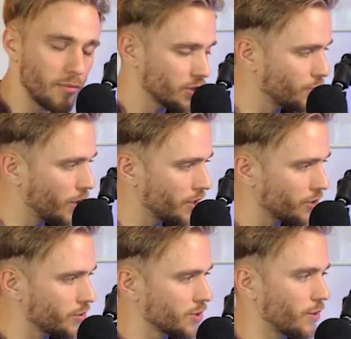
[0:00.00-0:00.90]
what you want to
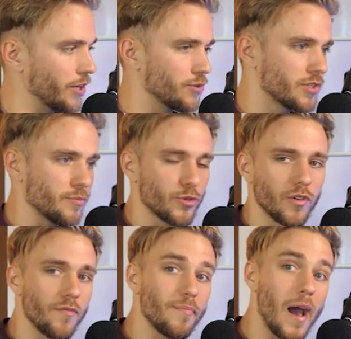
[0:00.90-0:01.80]
do is you want to use some
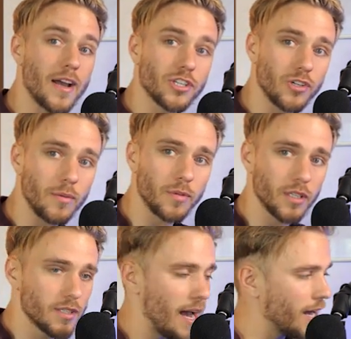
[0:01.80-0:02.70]
sort of bash
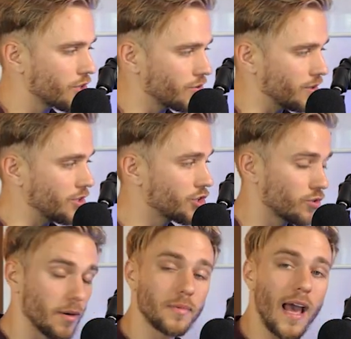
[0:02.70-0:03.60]
scripting to actually script